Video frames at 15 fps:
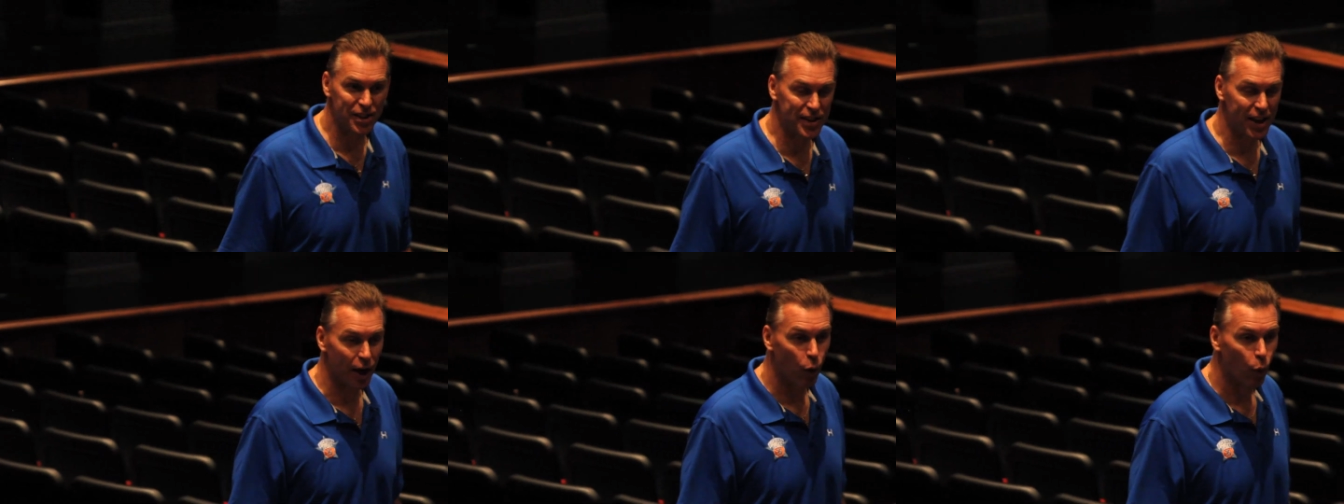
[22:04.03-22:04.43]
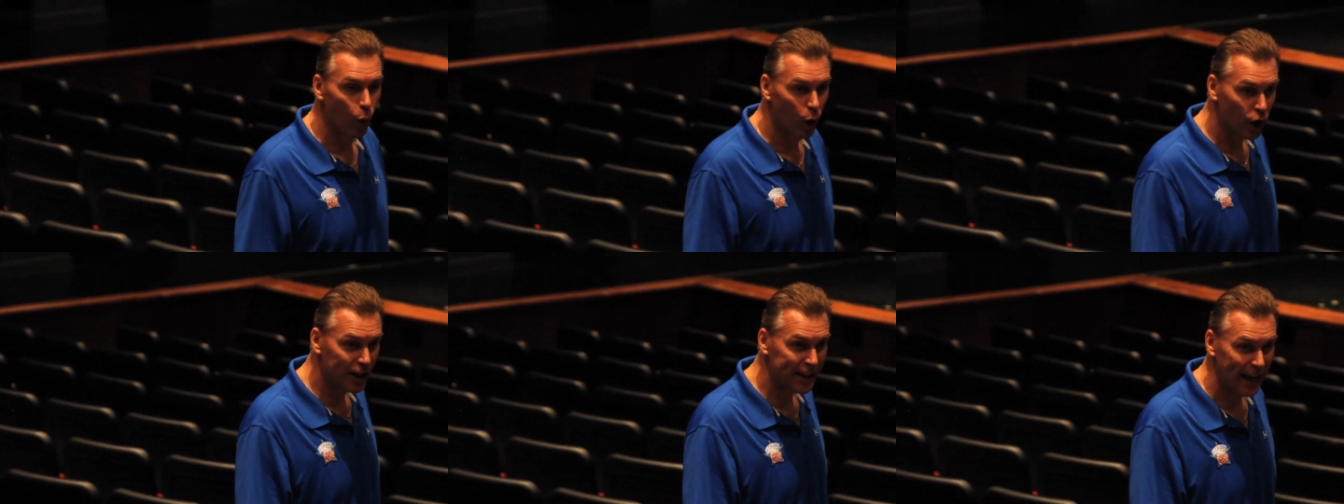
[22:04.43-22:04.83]
their
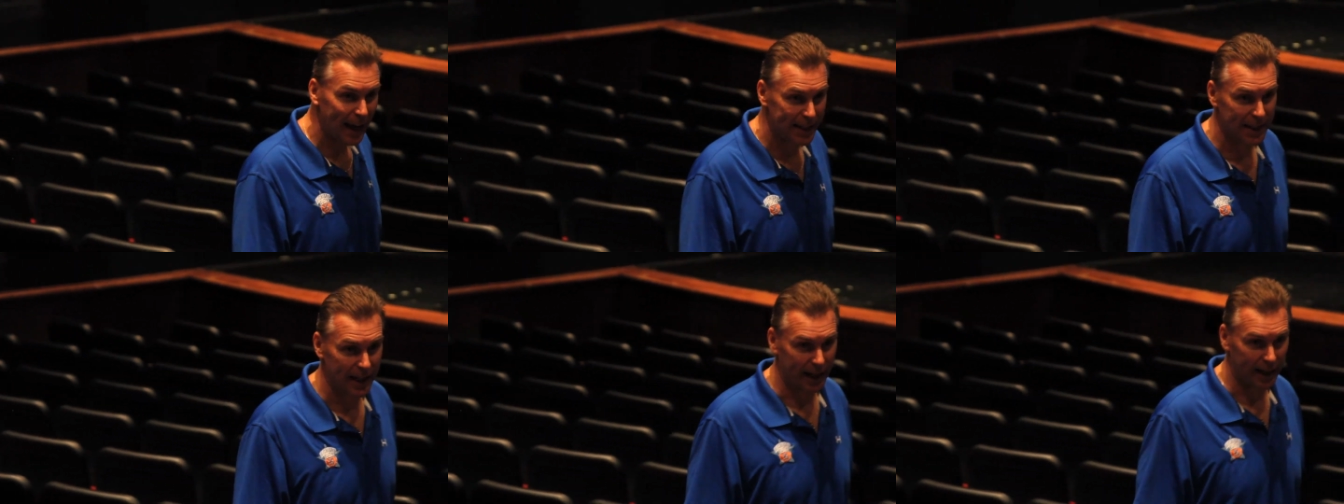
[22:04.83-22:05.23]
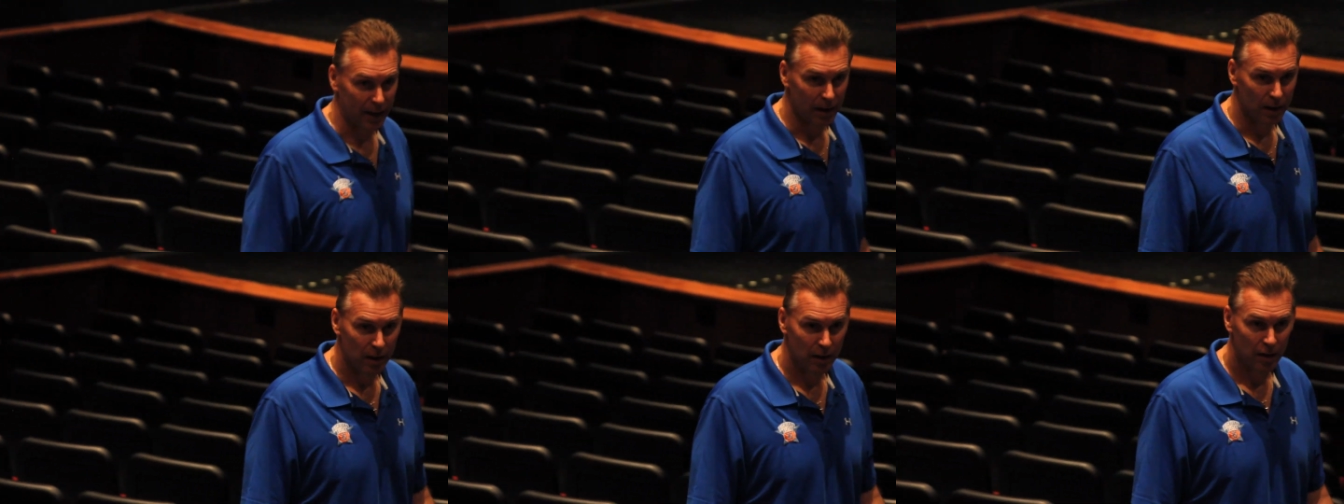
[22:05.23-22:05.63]
work ethic?
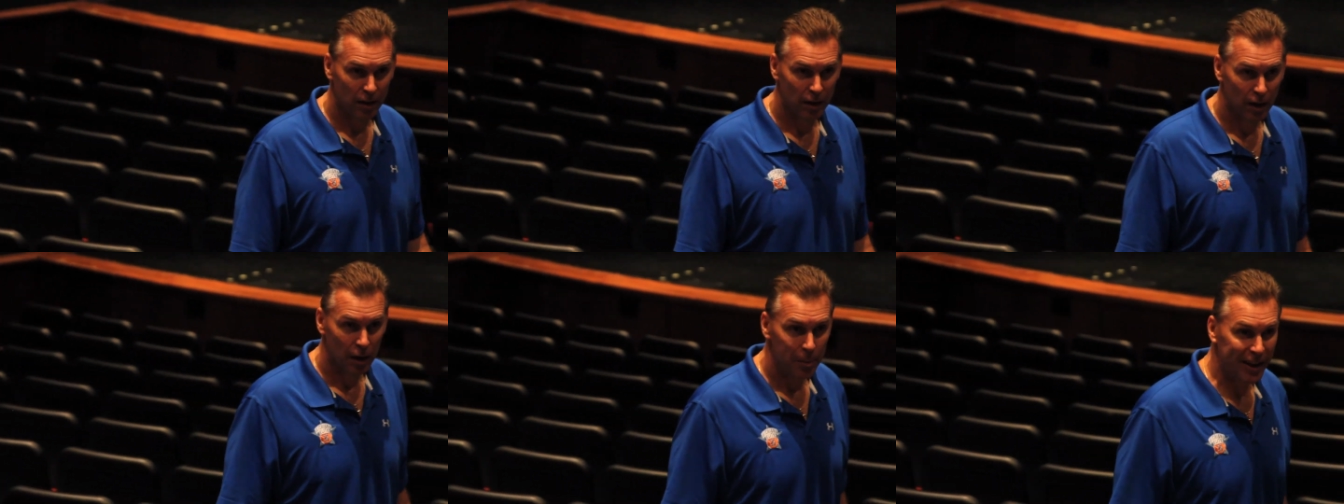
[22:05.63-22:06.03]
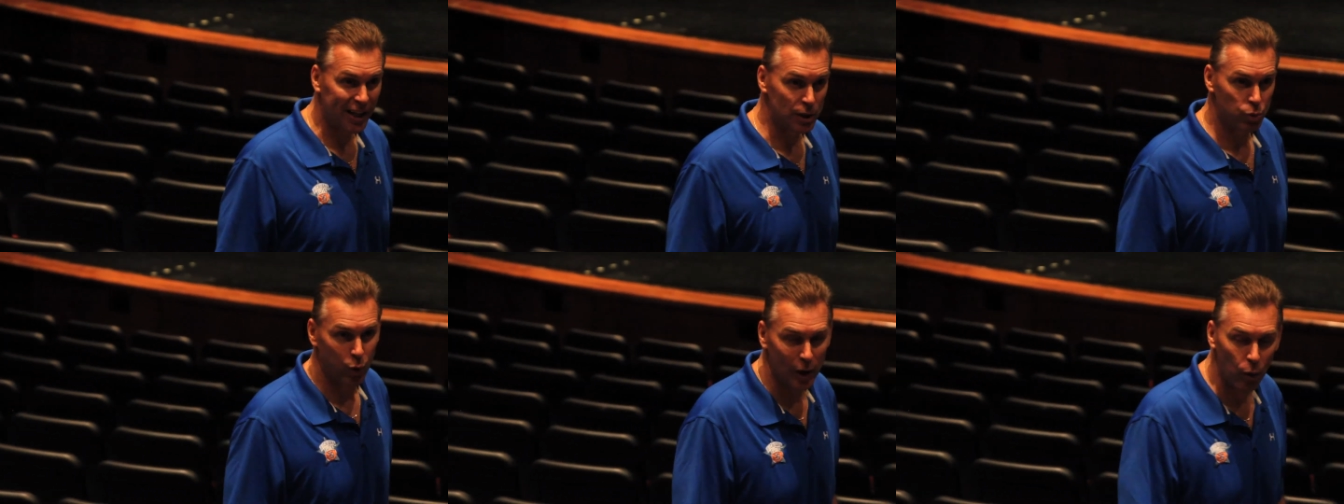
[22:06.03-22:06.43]

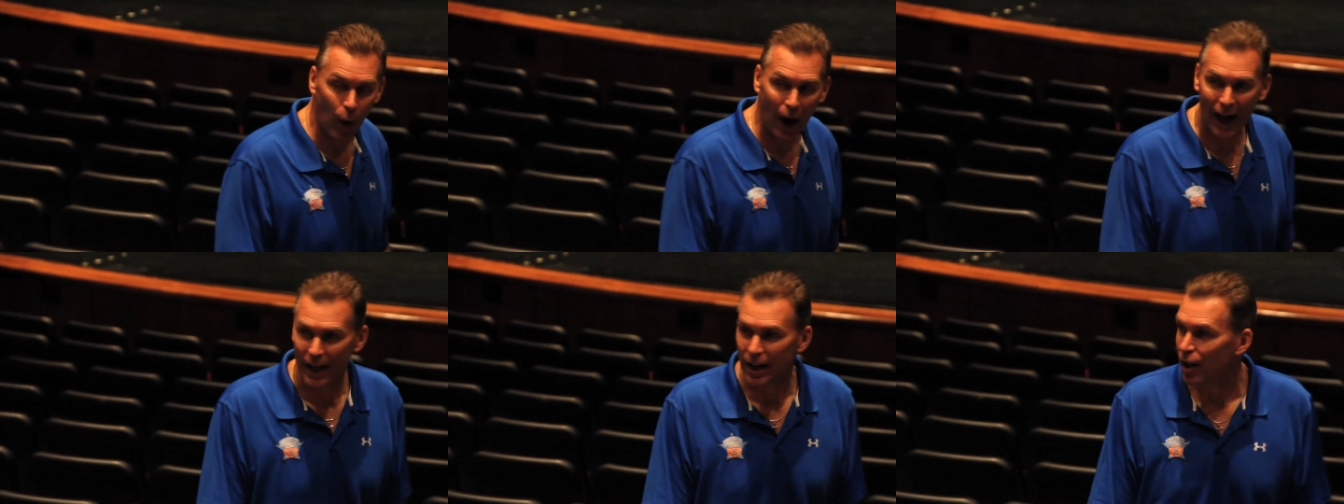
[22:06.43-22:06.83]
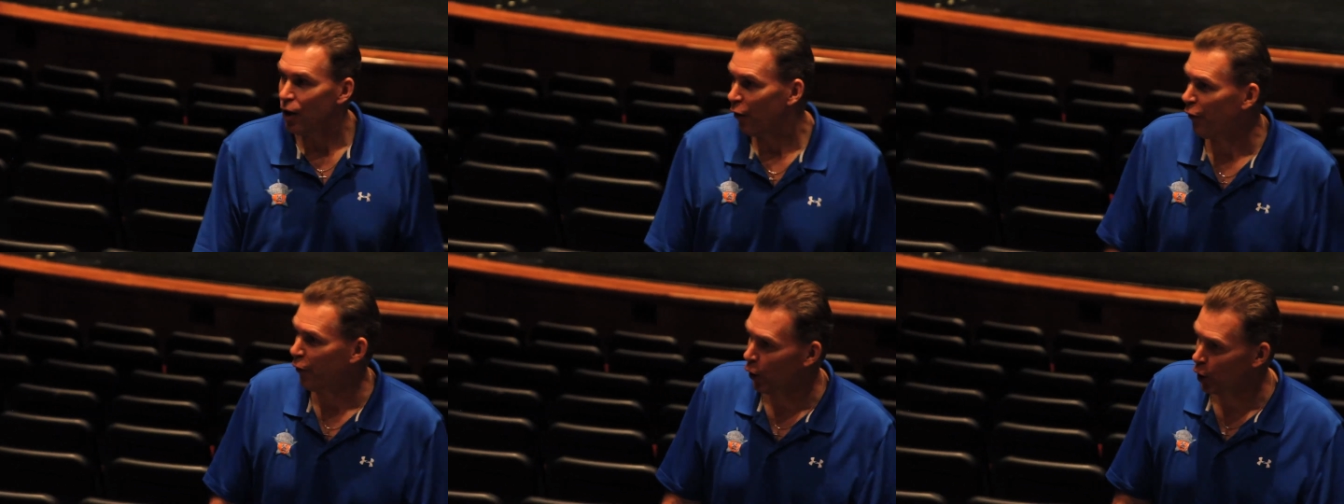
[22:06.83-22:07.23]
Because we want
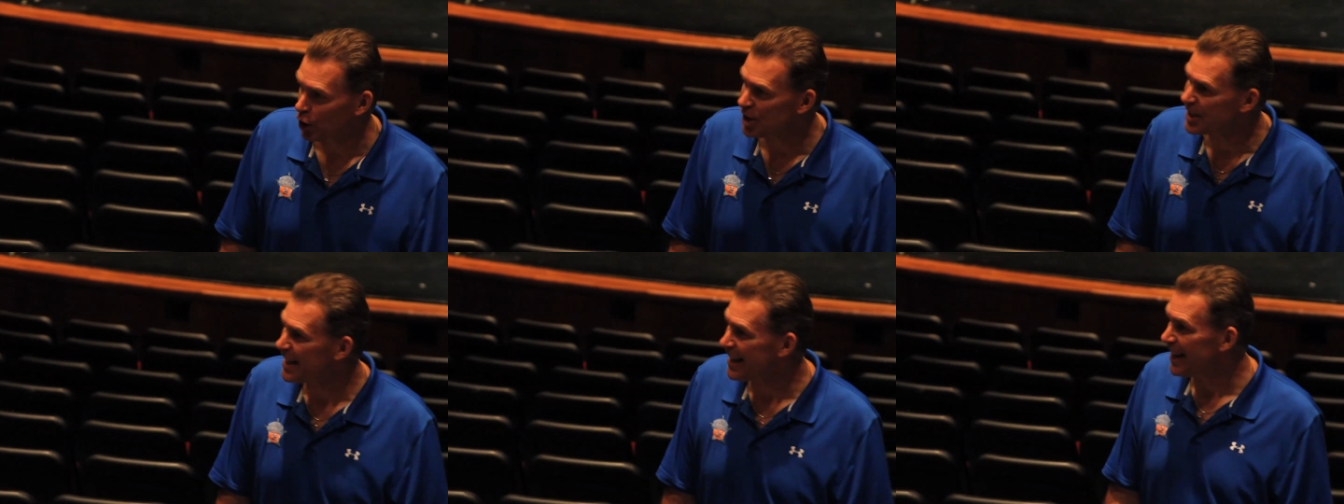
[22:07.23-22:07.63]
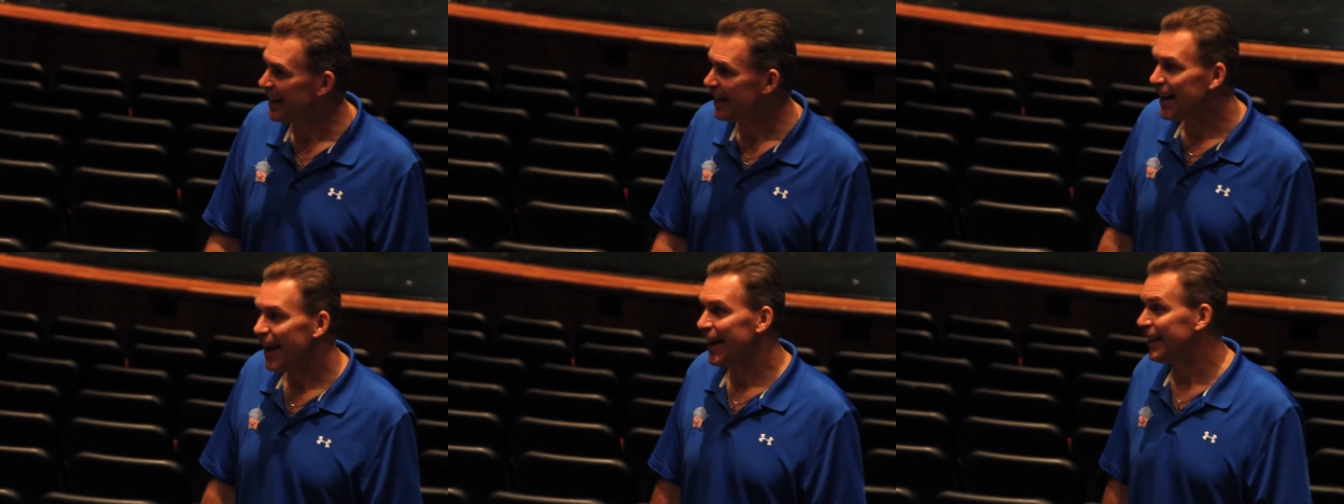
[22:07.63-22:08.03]
first
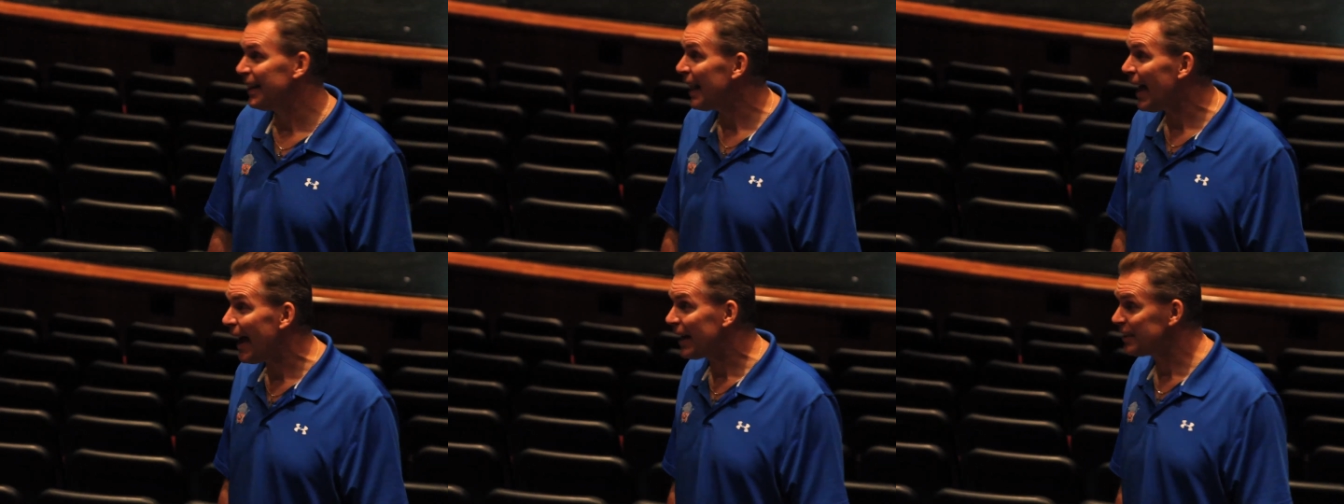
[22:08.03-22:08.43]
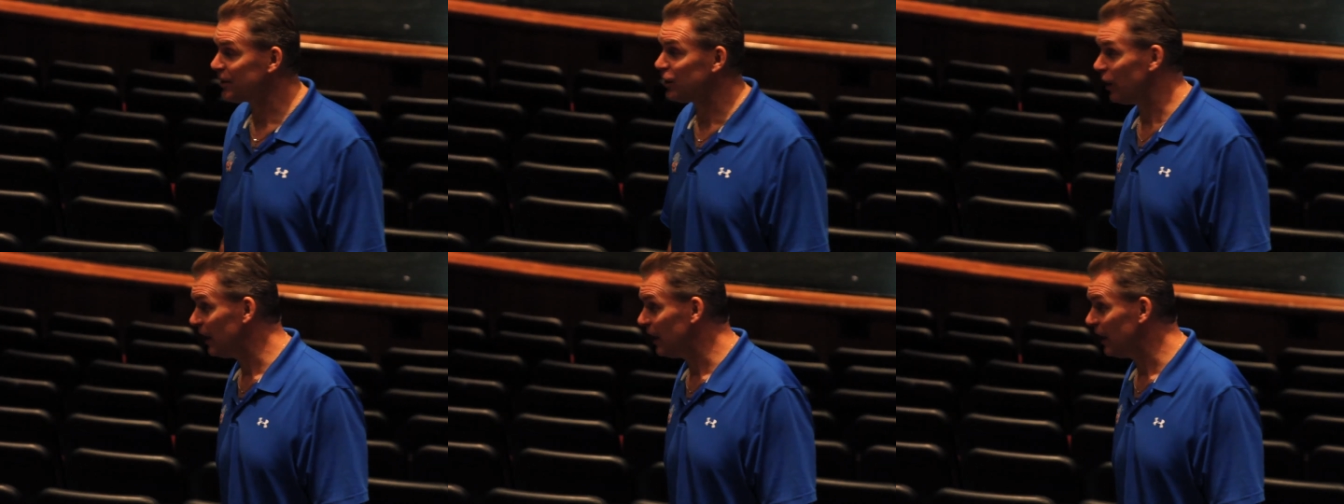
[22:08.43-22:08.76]
in and last to